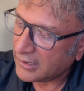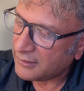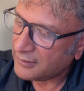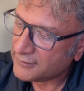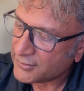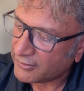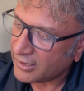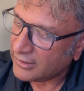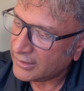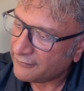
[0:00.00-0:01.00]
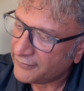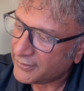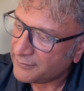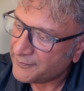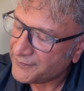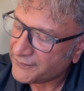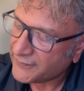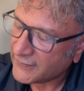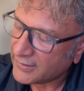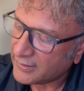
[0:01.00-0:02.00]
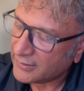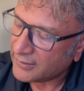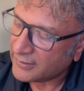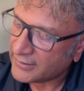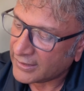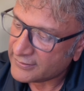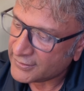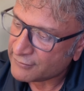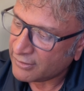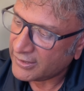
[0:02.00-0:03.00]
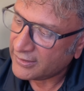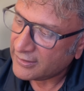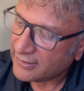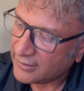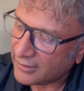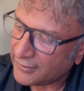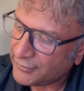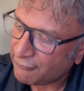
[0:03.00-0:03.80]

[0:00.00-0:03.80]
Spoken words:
Sorry, I'll have, yes, that's right.